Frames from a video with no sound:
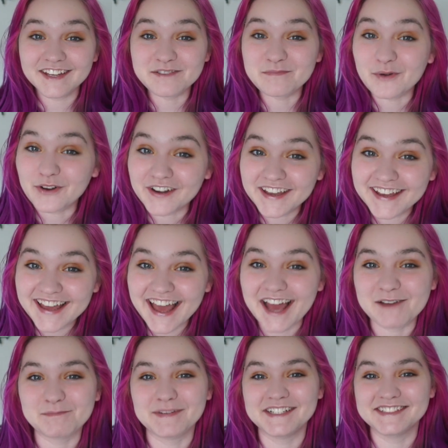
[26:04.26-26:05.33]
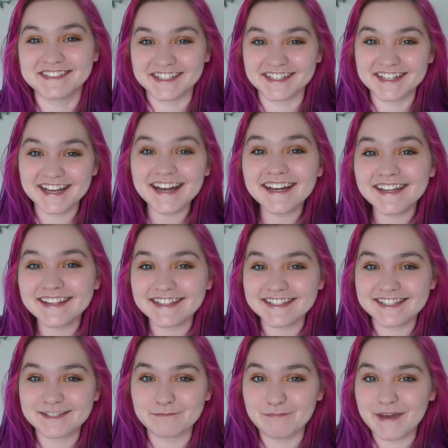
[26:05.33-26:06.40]
Morning. Happy Sunday.
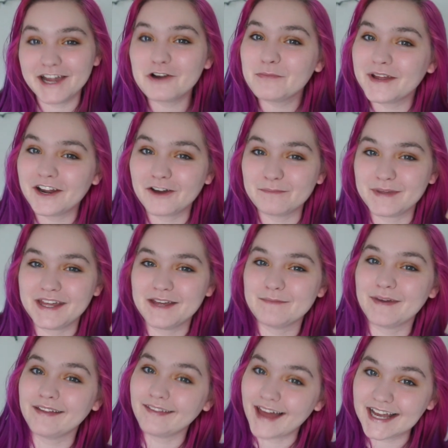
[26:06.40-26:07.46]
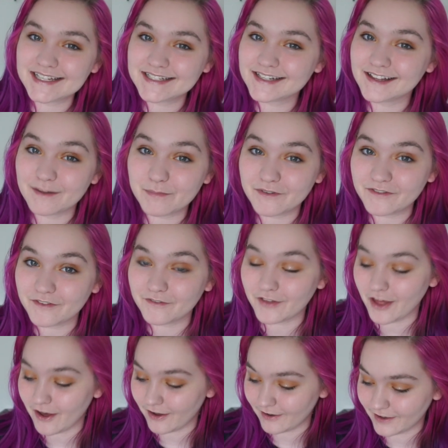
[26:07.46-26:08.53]
This may or may not be my last clip of the
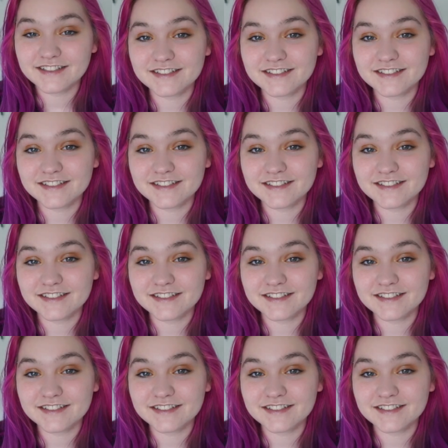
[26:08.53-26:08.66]
vlog,